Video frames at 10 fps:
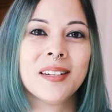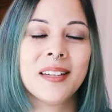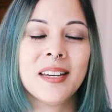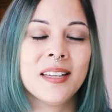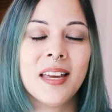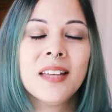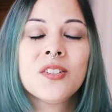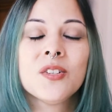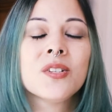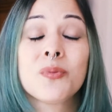it,
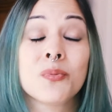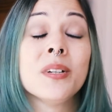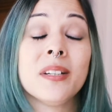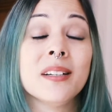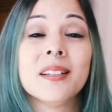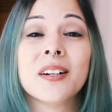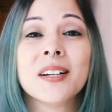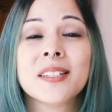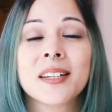it's just really hilarious.